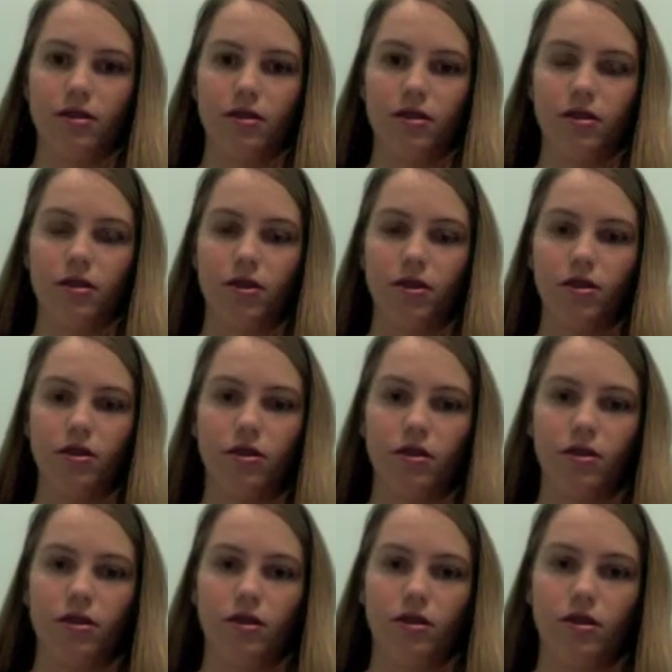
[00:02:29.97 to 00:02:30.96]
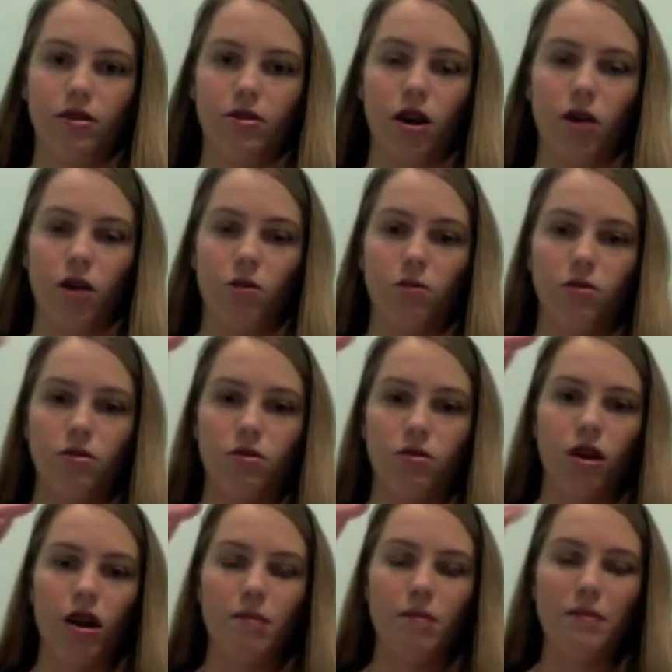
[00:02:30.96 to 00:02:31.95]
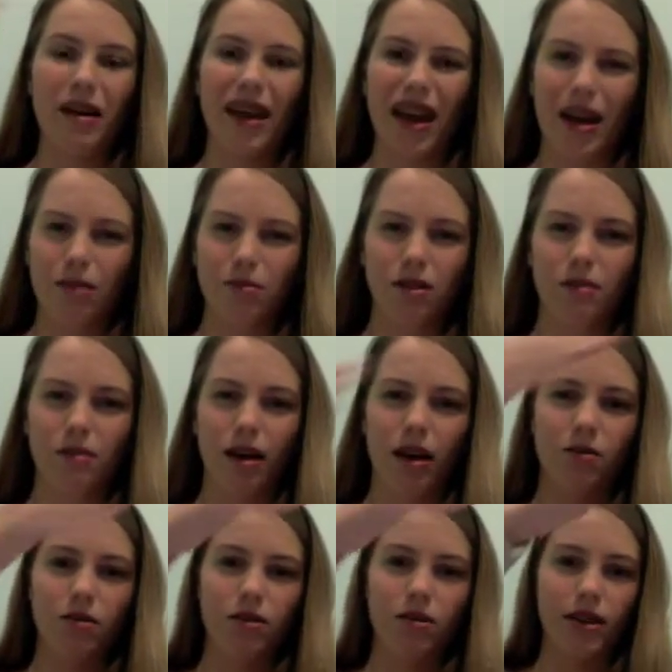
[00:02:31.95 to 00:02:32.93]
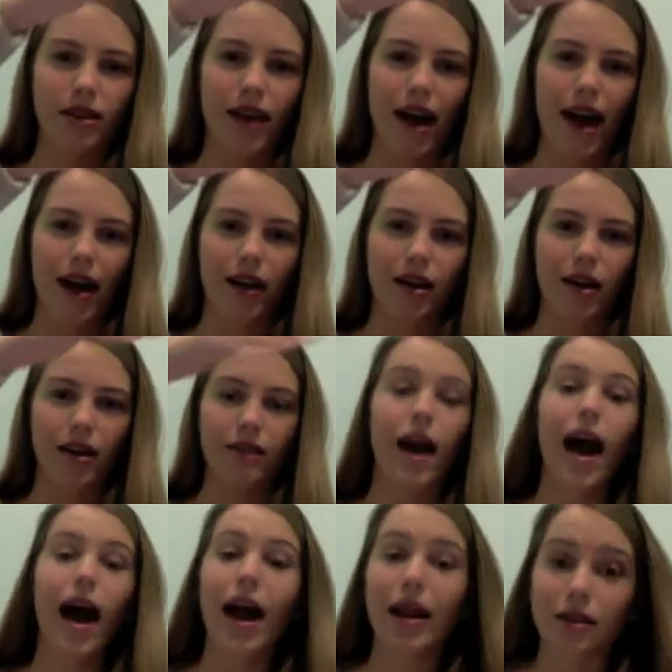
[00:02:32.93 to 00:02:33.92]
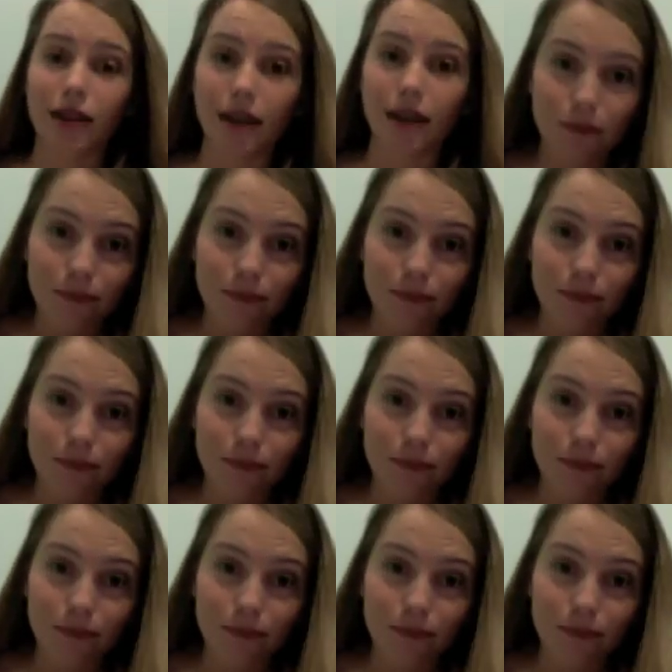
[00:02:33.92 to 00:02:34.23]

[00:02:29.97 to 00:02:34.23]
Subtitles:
Or, no, sorry, my camera's backwards, like that, kind of. I don't know.